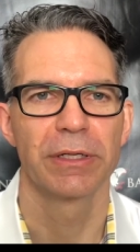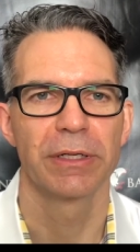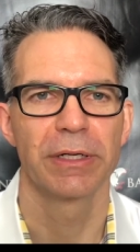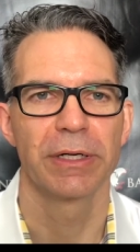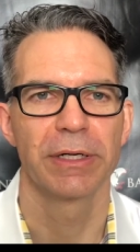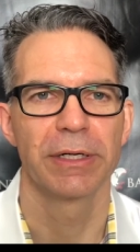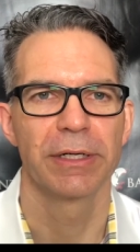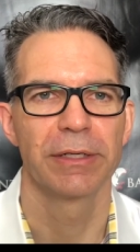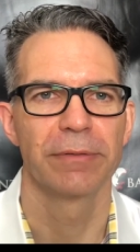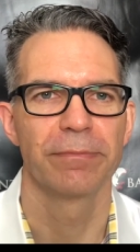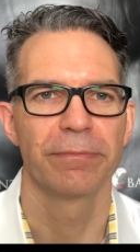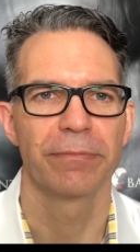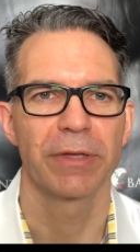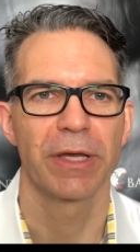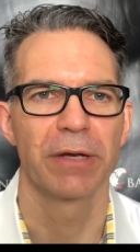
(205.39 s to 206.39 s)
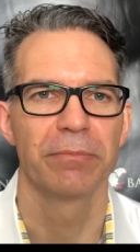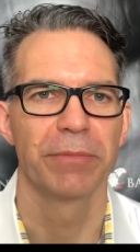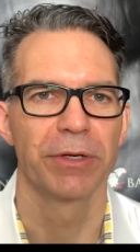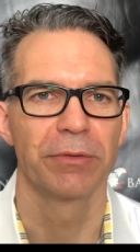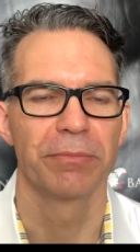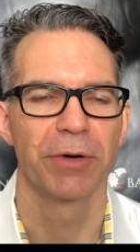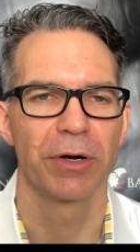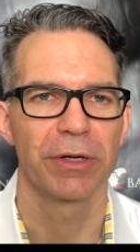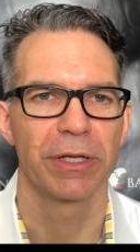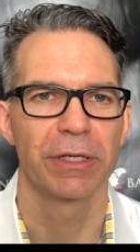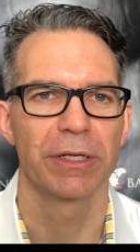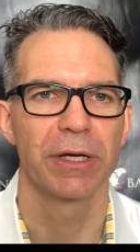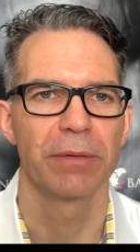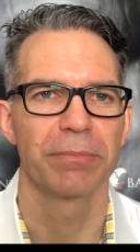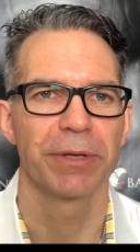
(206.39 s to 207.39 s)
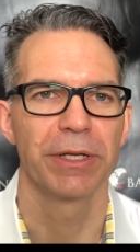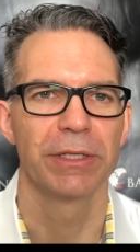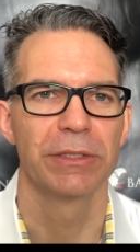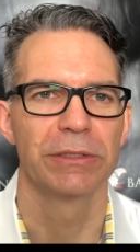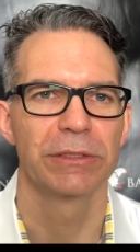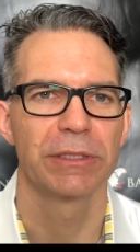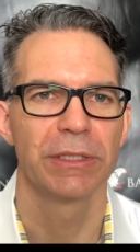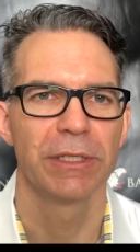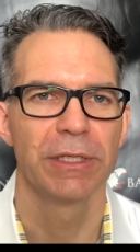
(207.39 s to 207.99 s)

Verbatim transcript: kind of middle market companies.